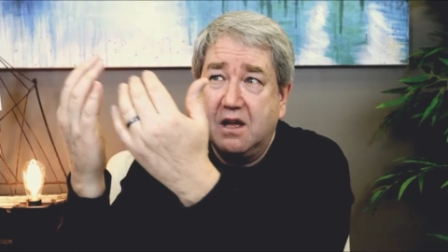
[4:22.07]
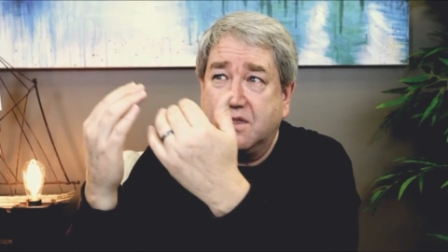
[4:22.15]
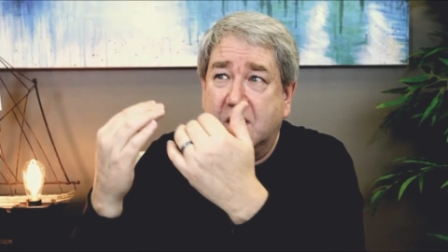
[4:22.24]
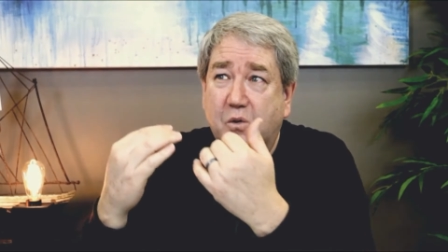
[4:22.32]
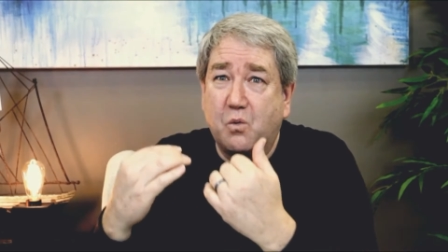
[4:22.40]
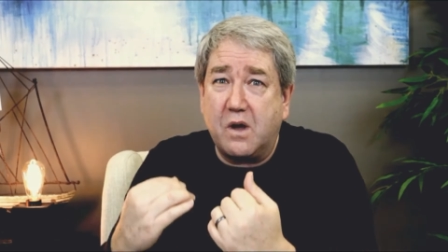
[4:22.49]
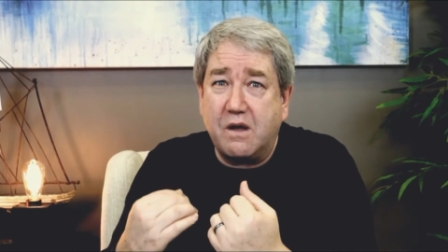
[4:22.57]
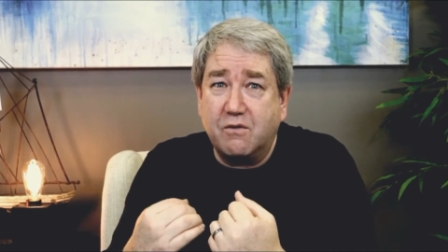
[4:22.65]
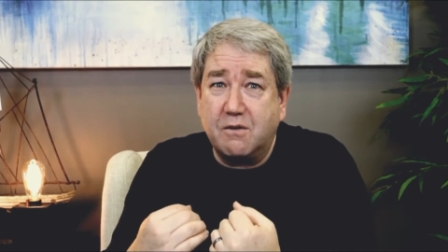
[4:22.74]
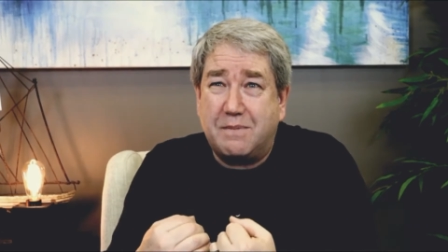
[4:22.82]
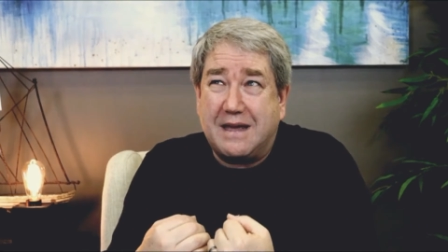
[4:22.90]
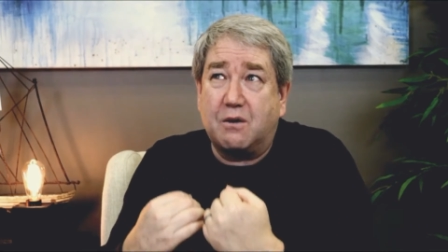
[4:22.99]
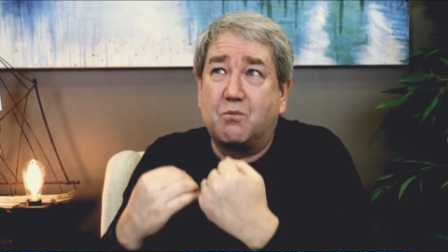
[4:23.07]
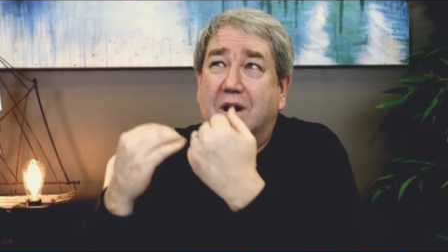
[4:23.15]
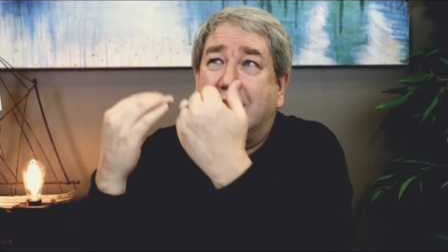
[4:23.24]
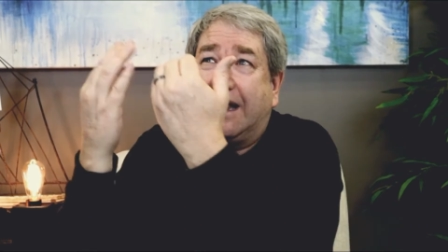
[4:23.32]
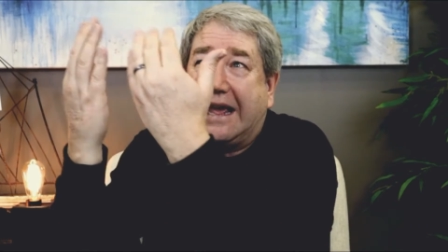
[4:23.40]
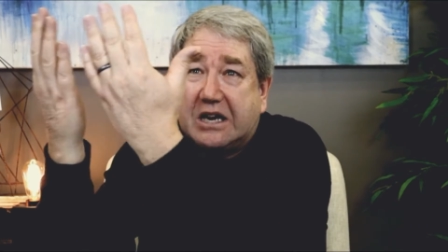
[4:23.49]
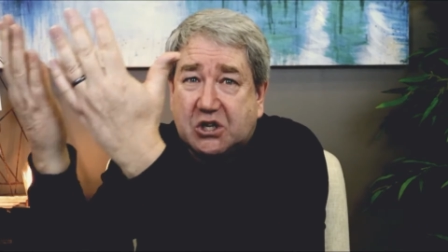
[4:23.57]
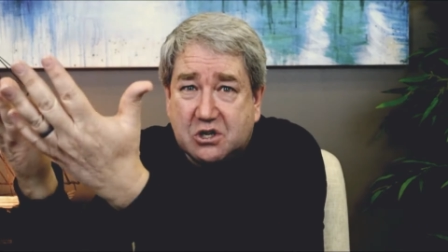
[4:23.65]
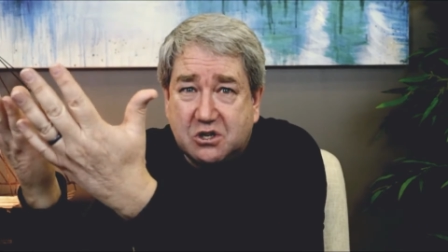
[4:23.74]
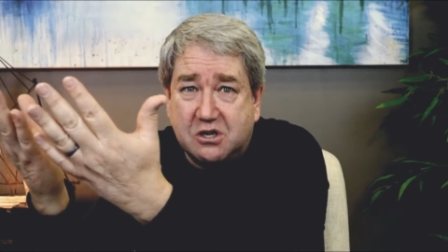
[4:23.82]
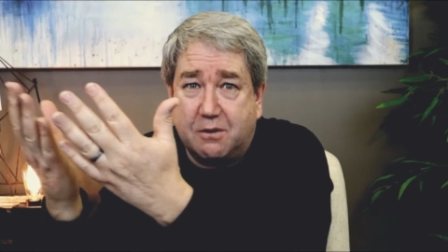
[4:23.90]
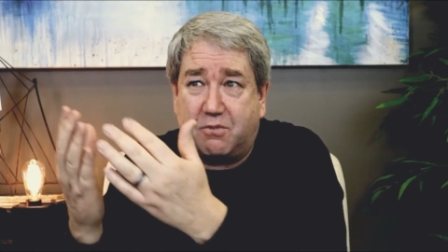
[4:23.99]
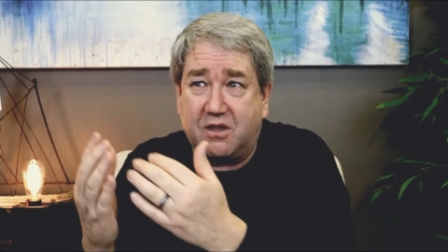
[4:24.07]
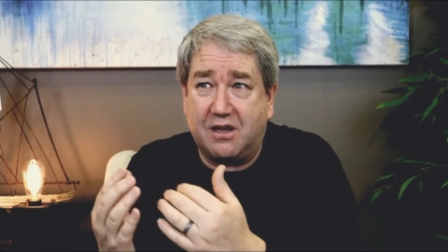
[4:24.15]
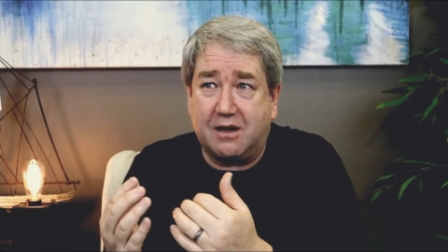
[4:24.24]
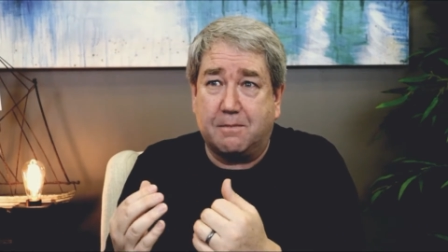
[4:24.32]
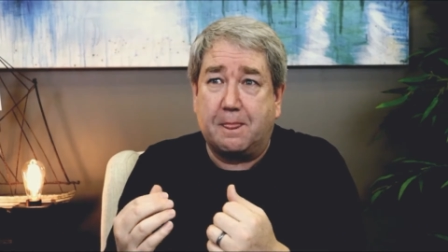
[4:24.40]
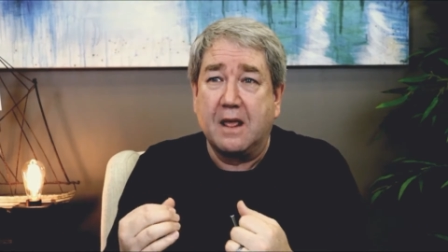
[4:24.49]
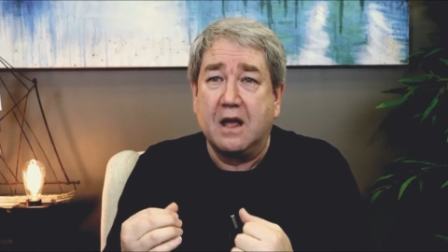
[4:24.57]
that we would be in relationship with Him,